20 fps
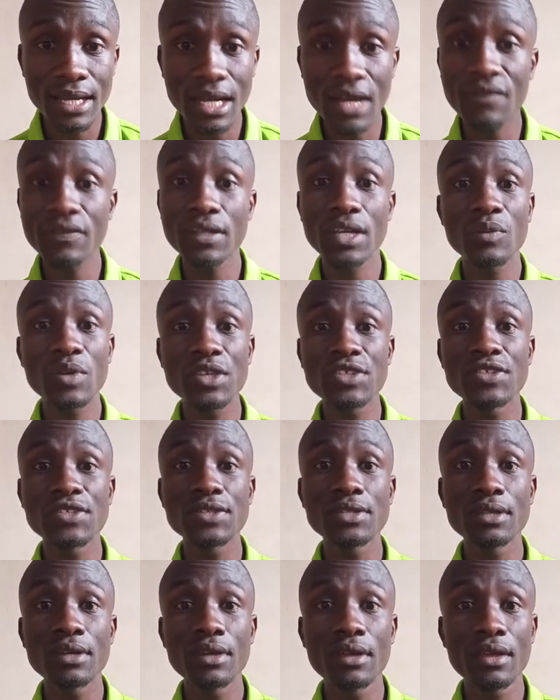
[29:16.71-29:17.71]
After
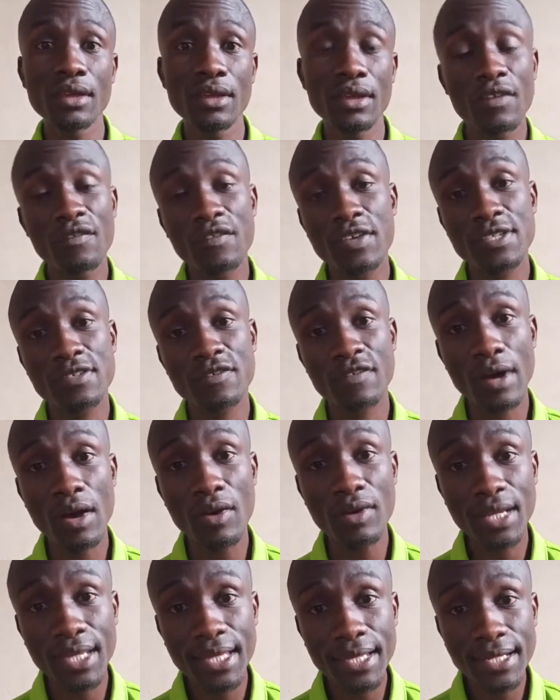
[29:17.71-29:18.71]
which, if he is
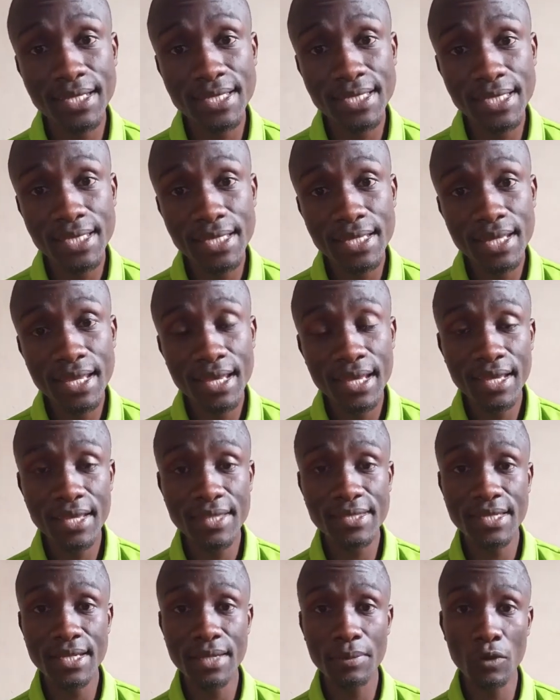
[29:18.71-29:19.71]
found guilty,
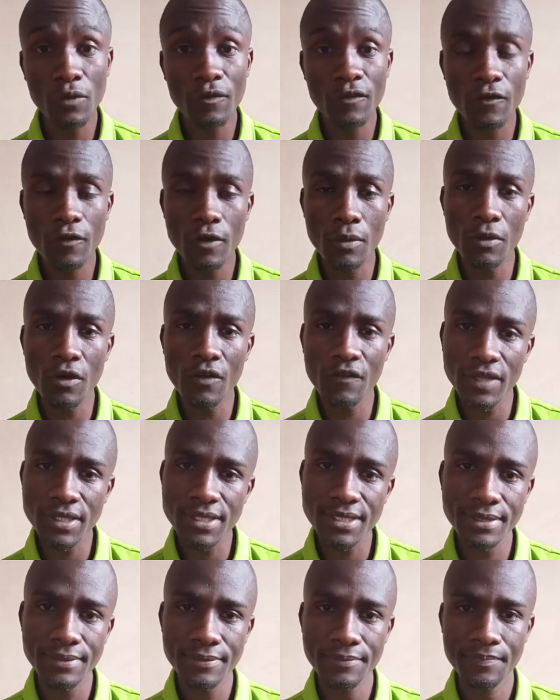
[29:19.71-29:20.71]
is removed from
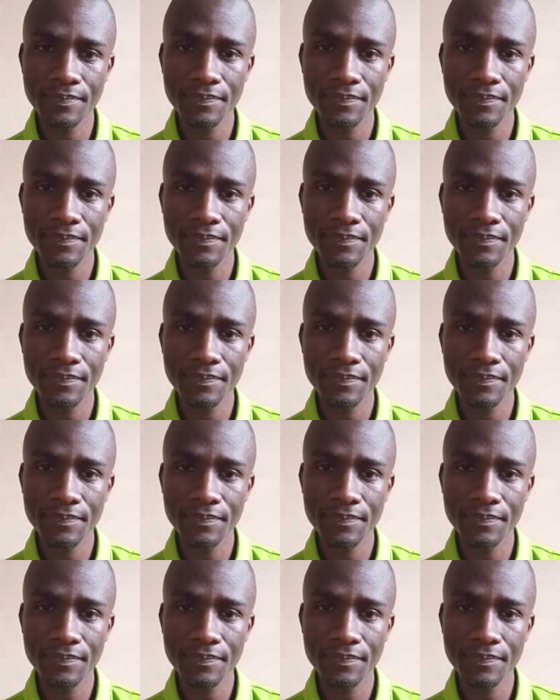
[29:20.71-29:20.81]
office.